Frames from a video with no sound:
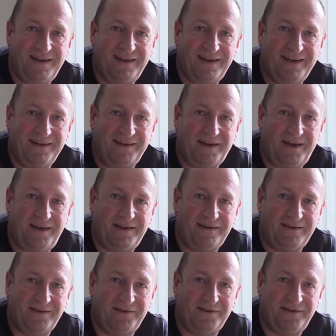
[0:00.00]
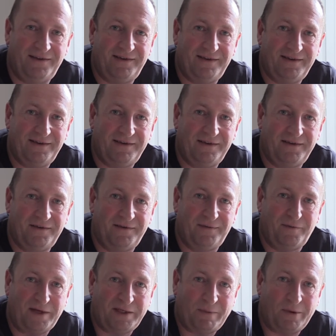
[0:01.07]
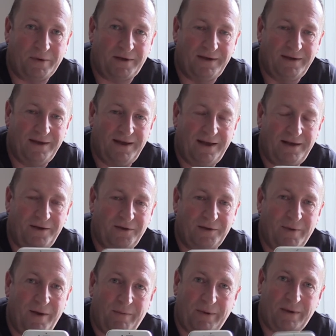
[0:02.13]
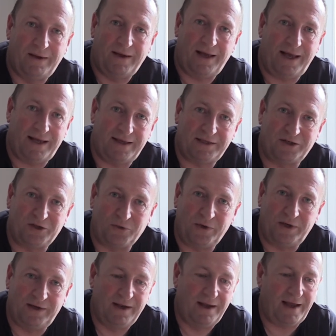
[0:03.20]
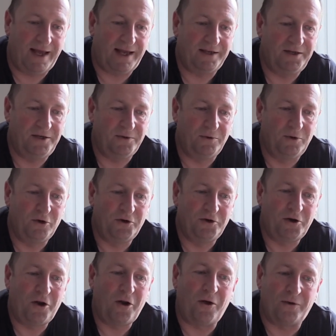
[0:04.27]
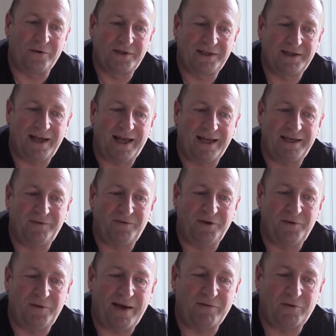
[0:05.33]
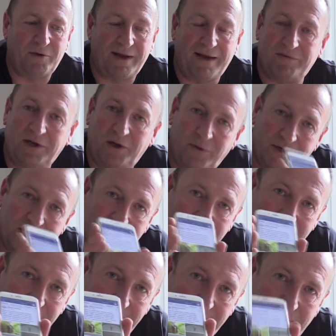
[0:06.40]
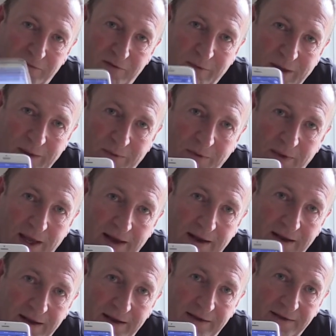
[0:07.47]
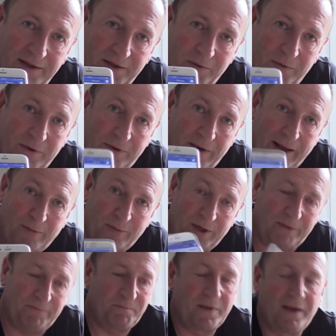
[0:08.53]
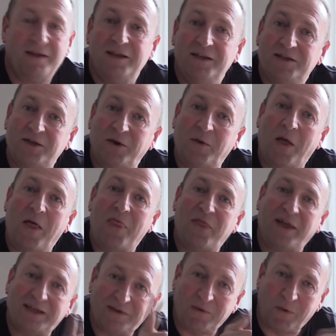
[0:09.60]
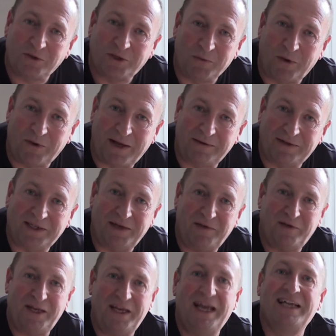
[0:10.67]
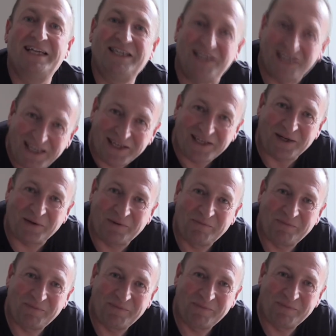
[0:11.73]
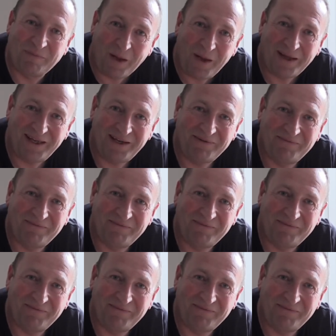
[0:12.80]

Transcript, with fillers: okay, on Facebook, look them up, ask to join and you'll learn a lot. And if you ever have any questions, some lovely people there that will help you. So thanks for watching Wild Owl TV. See you soon. Bye.